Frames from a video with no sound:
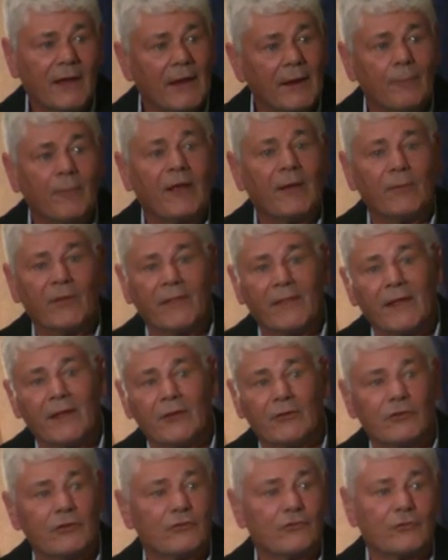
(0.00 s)
and maybe
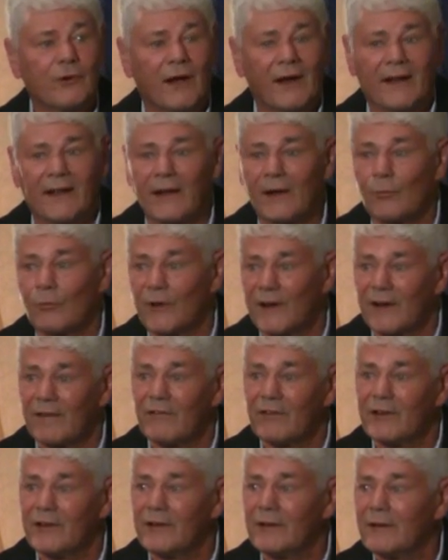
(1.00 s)
they'd just try to get rid
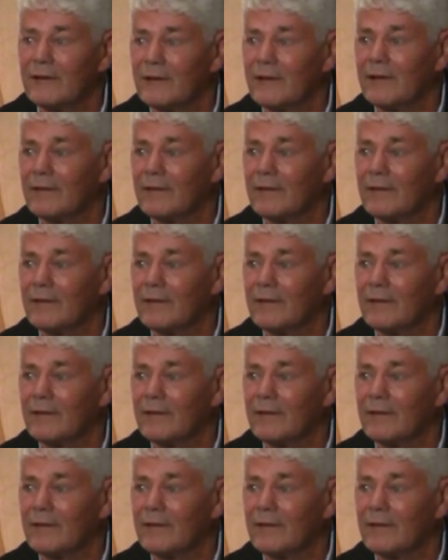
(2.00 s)
of it